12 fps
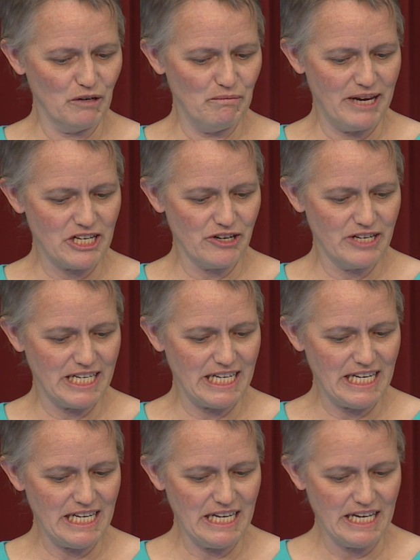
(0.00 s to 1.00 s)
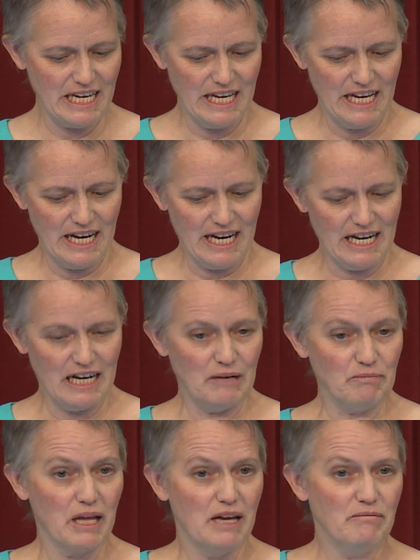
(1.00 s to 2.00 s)
Measure D?
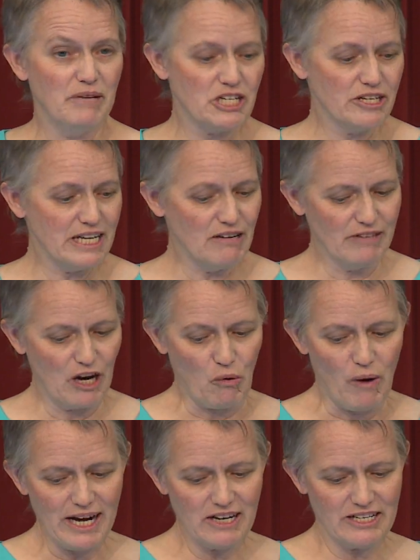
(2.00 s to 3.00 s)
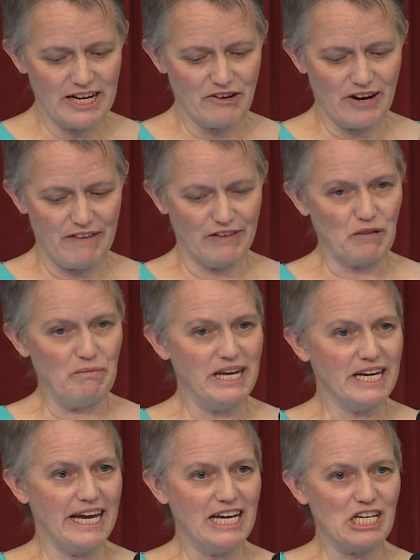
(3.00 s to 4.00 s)
Um, Measure D requires a traffic
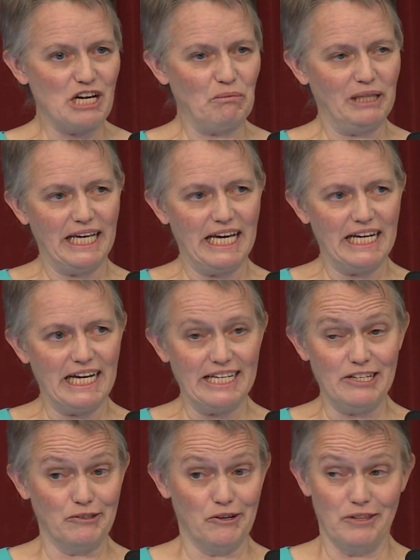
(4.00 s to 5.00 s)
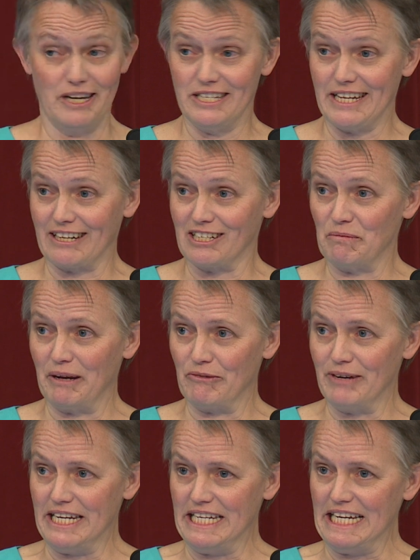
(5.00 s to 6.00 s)
mitigation plan. I don't know that it's actually been
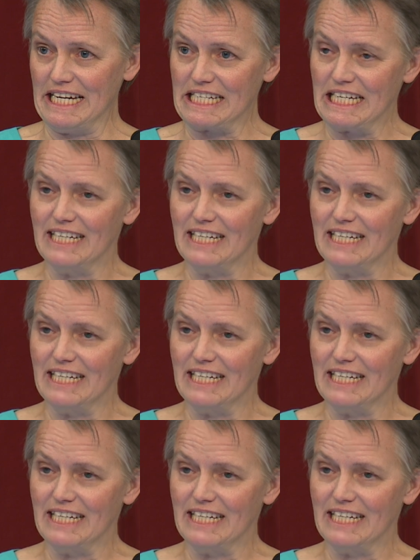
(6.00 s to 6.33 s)
written yet.